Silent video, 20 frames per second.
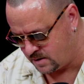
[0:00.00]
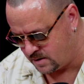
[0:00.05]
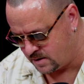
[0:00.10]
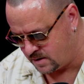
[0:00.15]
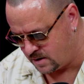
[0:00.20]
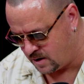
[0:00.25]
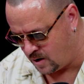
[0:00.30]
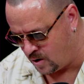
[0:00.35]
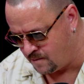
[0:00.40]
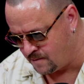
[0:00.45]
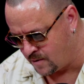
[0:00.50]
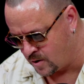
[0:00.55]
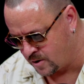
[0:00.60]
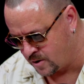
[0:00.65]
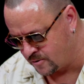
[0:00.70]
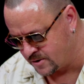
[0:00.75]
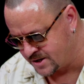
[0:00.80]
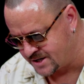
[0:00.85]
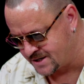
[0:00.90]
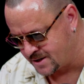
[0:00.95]
Oh,
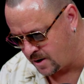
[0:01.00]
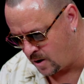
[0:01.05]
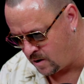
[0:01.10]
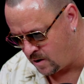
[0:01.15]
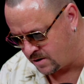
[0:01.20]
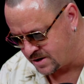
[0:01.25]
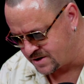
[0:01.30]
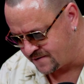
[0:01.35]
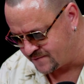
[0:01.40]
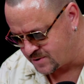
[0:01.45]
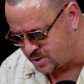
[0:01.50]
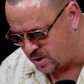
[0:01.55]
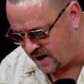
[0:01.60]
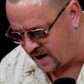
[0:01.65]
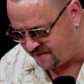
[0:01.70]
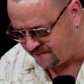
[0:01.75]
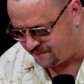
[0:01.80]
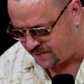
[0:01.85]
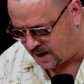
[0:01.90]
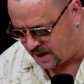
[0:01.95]
murderous stars of
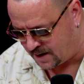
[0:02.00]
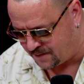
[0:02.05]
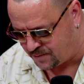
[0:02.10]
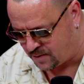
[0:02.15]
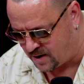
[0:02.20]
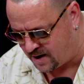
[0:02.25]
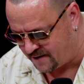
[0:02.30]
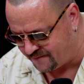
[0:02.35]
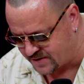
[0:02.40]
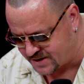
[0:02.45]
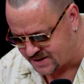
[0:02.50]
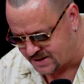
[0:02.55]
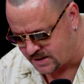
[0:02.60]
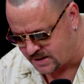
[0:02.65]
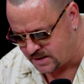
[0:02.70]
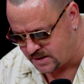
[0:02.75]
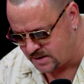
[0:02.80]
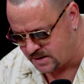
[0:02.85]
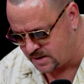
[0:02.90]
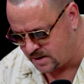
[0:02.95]
drive-by prophecy,
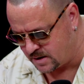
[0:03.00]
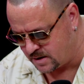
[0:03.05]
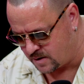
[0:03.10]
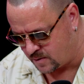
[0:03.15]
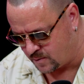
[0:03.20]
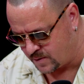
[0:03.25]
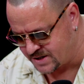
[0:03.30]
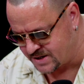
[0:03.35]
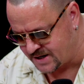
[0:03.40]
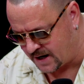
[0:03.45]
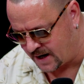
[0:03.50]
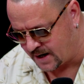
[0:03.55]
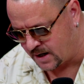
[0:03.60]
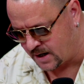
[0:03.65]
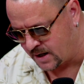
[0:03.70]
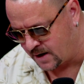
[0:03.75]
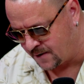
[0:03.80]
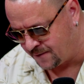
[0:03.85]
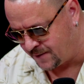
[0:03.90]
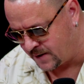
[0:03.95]

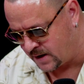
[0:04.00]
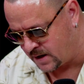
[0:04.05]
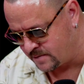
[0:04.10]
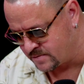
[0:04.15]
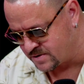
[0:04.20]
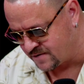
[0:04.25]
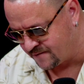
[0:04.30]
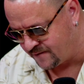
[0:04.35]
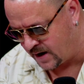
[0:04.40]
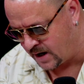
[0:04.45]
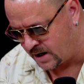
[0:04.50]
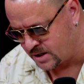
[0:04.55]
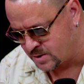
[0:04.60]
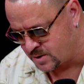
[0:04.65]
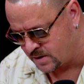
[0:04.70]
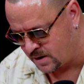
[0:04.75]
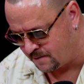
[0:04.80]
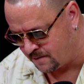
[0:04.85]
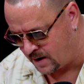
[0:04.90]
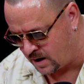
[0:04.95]
recycling themes of hatred
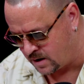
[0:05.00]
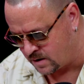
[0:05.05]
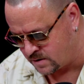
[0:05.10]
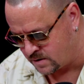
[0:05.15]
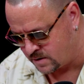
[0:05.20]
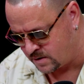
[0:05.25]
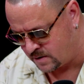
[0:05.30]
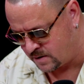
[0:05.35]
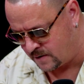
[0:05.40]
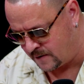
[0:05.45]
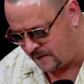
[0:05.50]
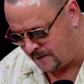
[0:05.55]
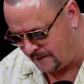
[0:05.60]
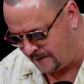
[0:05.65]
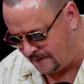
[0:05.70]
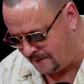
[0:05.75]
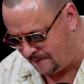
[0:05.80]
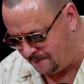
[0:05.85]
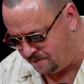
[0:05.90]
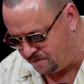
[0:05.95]
in my hood.
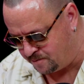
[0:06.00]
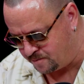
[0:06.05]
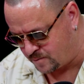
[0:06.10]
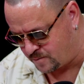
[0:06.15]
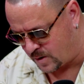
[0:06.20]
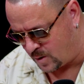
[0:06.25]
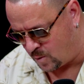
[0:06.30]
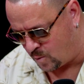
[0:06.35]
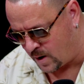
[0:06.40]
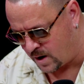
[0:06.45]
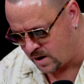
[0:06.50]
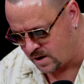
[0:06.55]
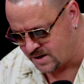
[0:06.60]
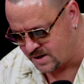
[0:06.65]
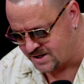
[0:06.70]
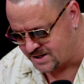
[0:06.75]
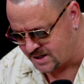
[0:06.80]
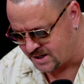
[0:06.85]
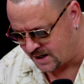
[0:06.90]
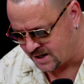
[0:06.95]
Where did
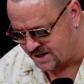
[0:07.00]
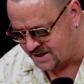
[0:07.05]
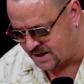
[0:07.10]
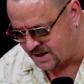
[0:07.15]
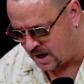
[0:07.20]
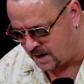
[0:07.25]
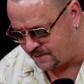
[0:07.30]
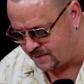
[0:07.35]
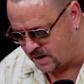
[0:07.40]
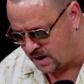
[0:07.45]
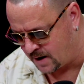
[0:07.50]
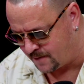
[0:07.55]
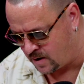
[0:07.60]
this genocide become our